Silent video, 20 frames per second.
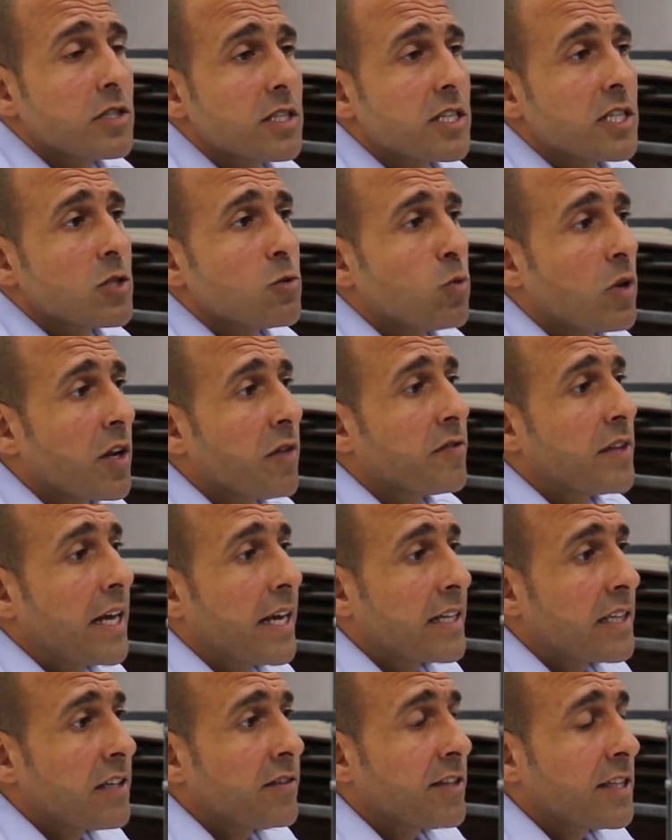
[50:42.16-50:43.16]
this is one of the
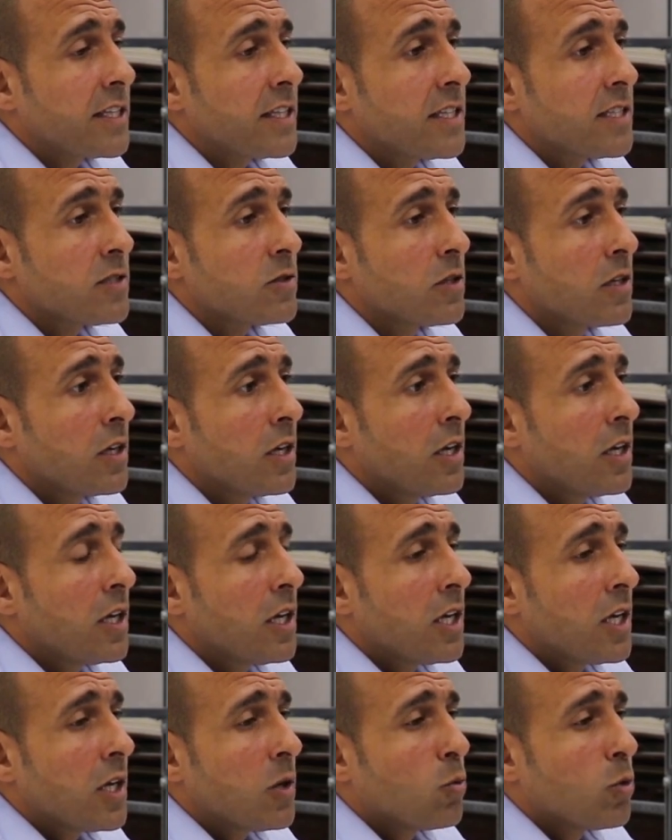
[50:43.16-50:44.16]
activities
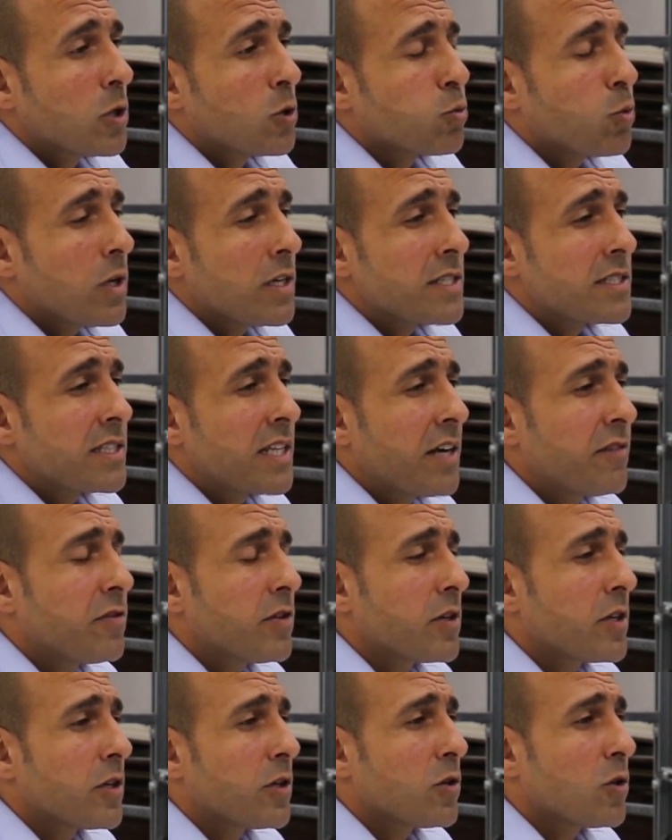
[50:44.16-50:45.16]
which was
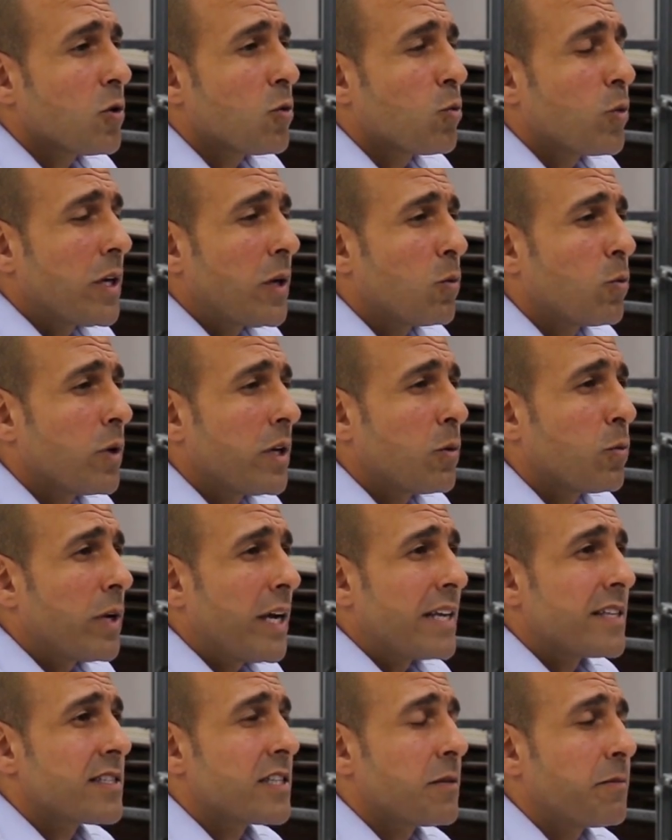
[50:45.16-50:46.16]
never, you know,
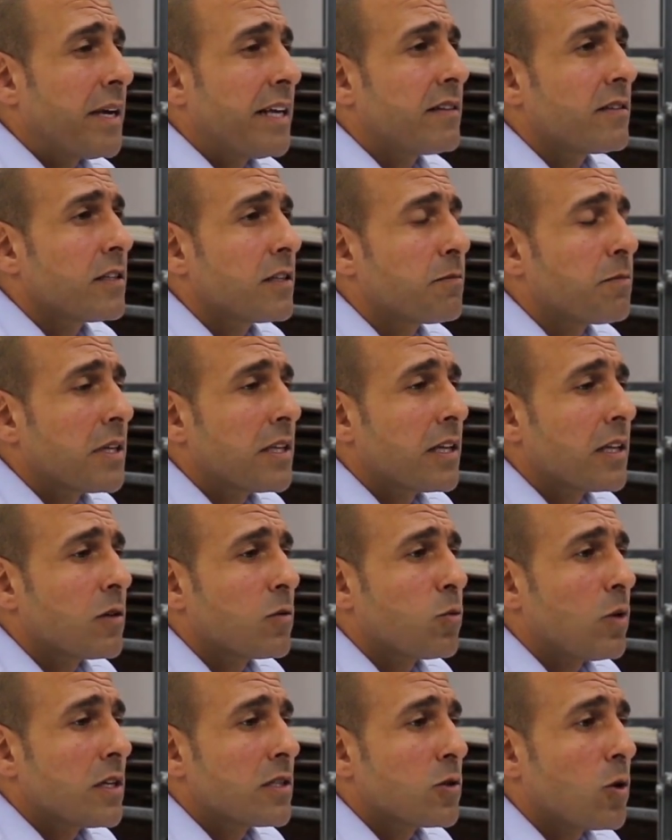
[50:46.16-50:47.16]
we estimated, but
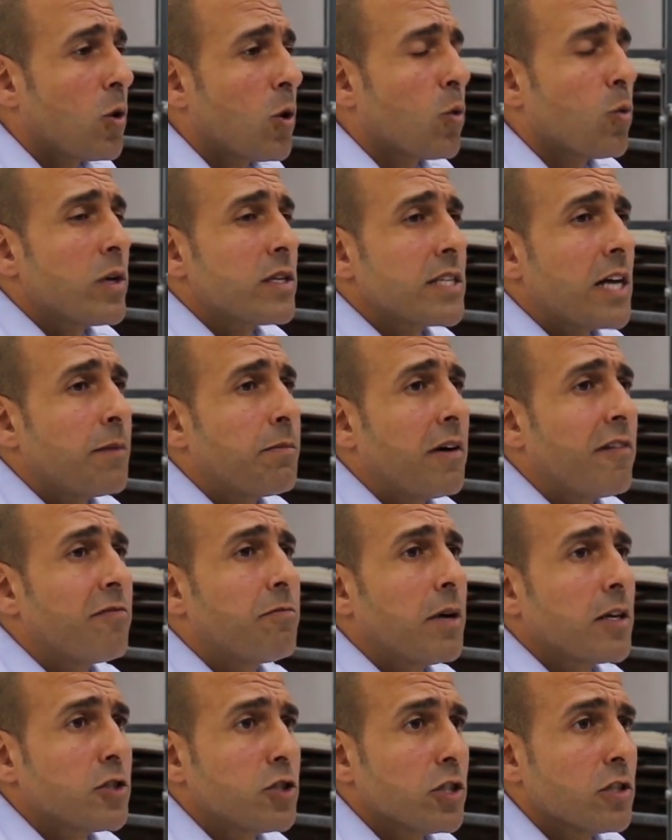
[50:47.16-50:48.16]
it was always
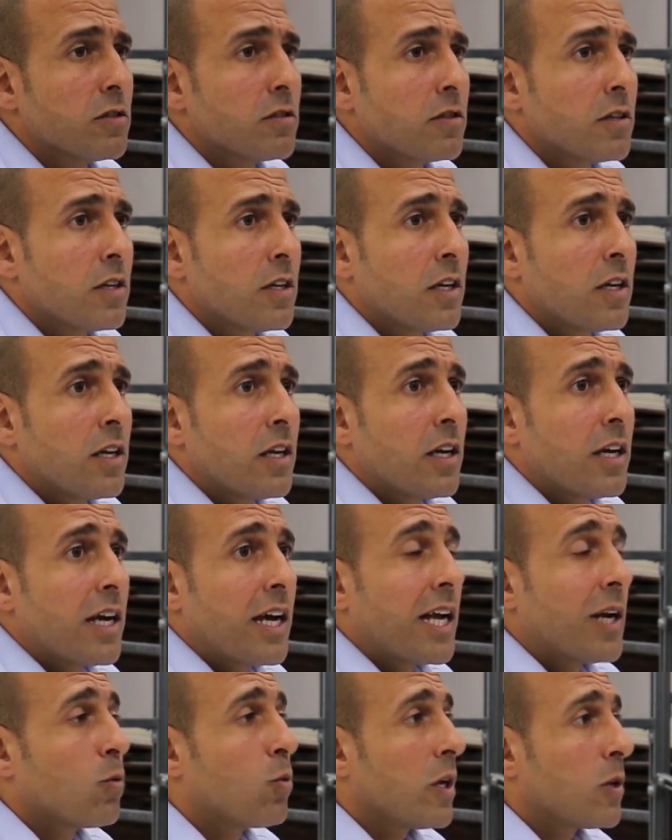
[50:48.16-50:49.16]
above budget.
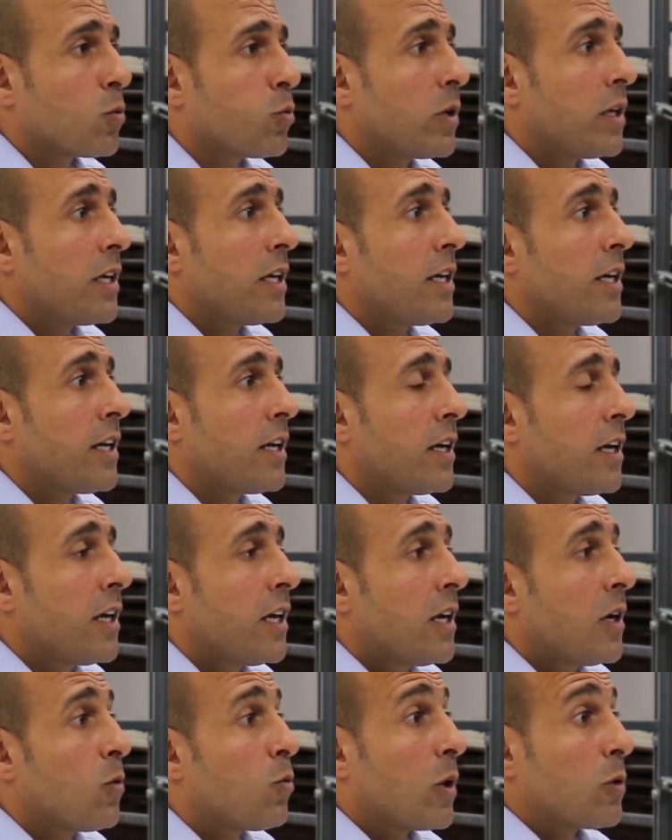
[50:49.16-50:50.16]
And what we
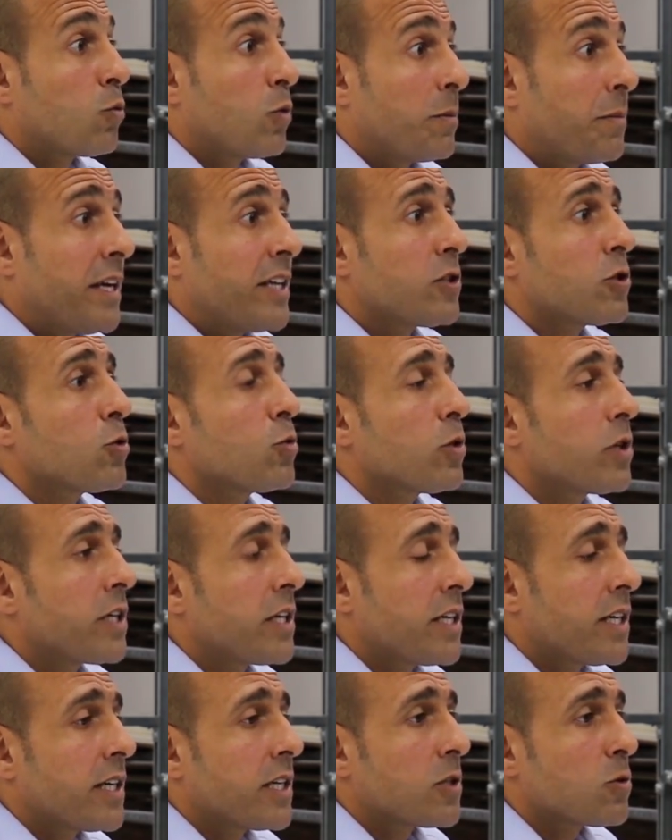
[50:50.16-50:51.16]
made sure
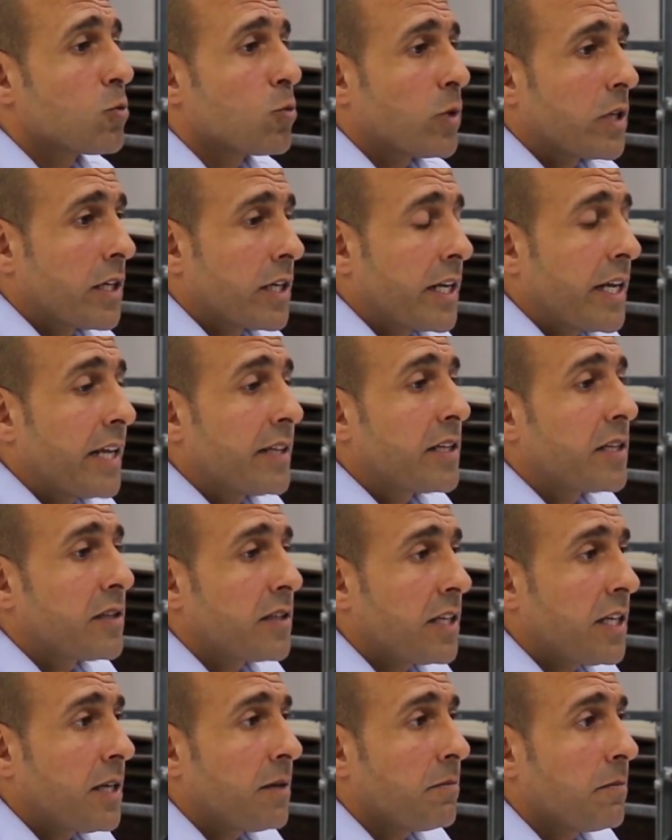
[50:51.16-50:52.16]
here is to create a
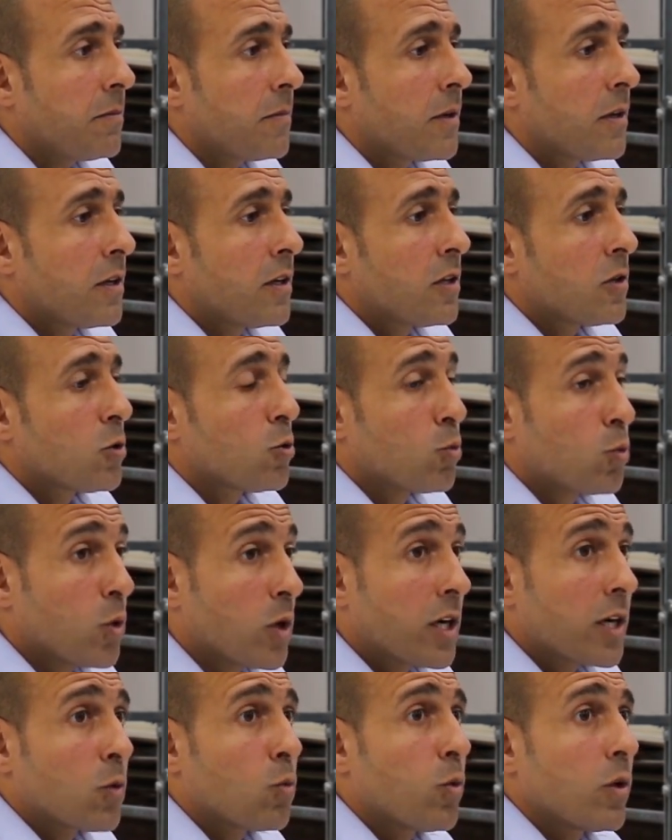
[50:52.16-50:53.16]
team to
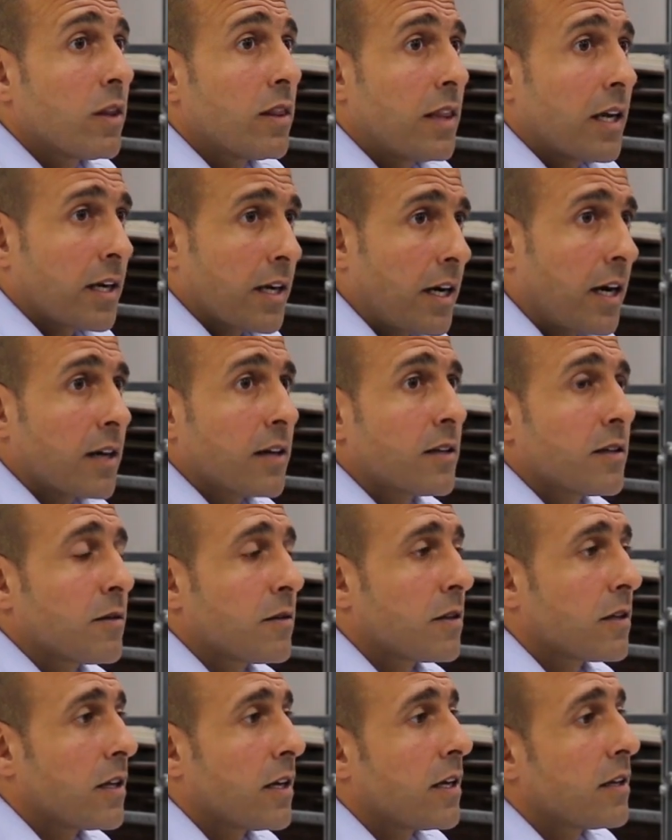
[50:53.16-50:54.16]
work with the
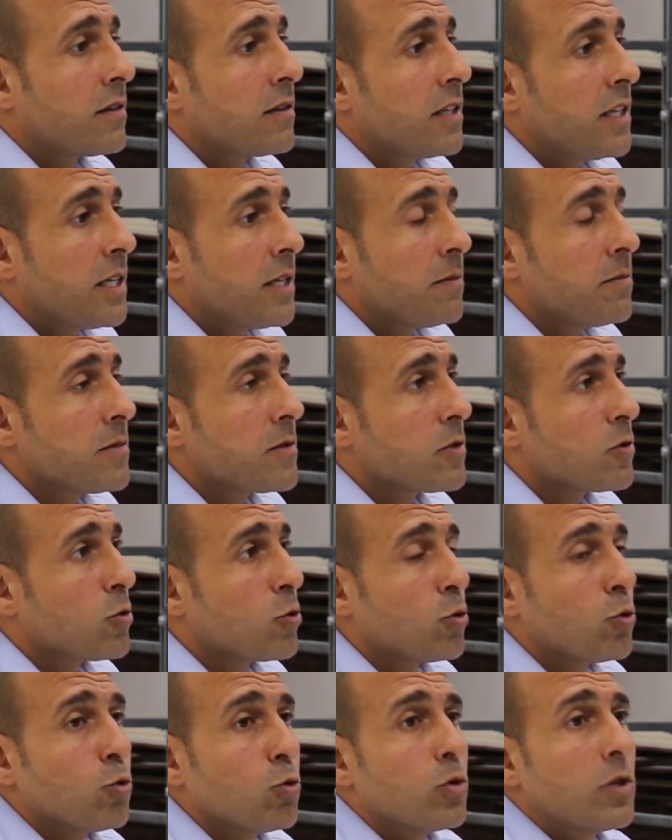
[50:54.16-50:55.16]
current teams
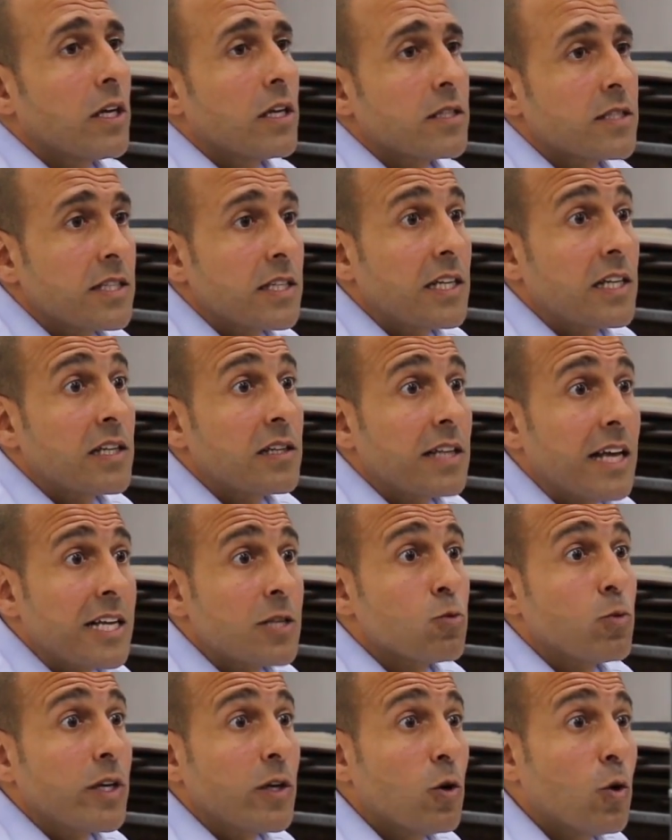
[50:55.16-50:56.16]
to do the sealant
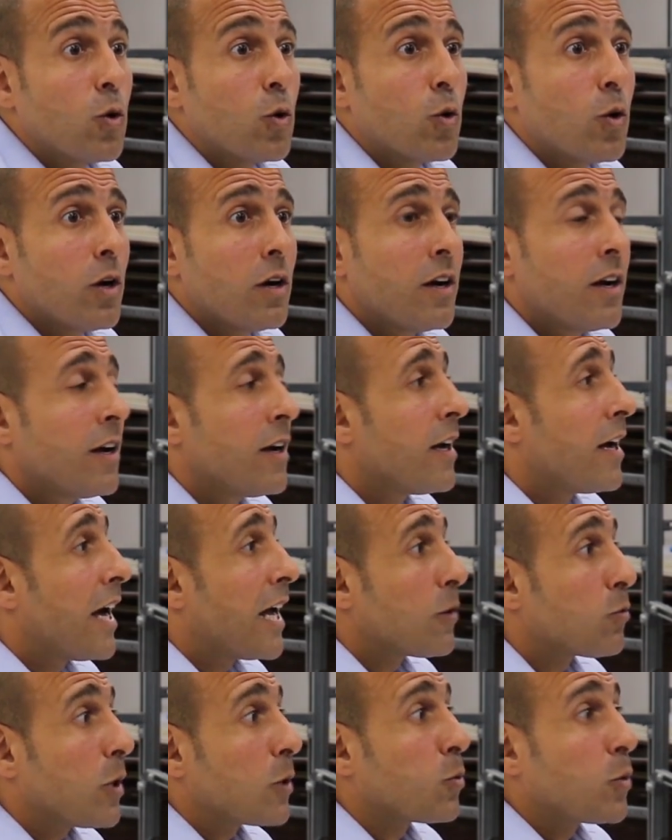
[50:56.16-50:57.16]
as we go.
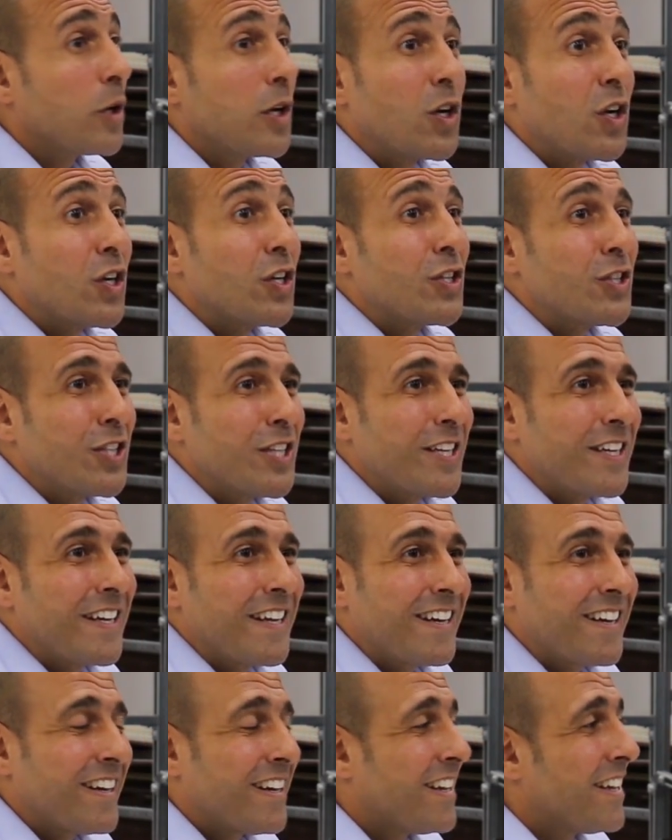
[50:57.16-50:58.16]
And what we learned
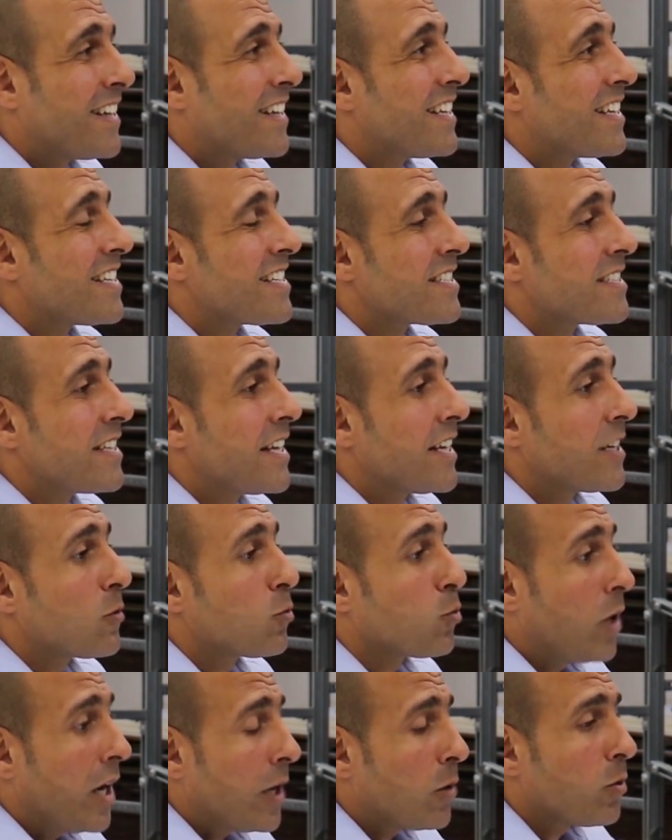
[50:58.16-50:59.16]
there is
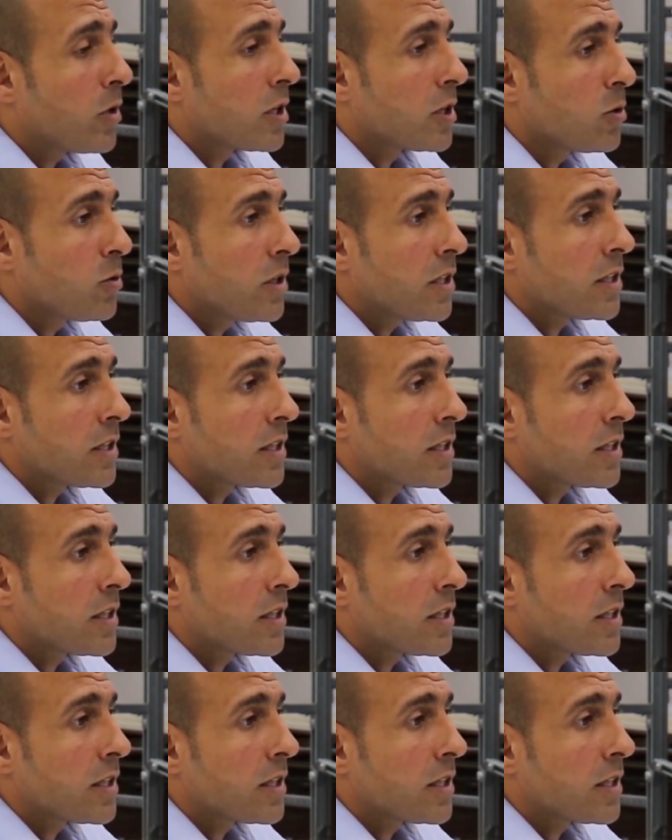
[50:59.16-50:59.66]
that while we're doing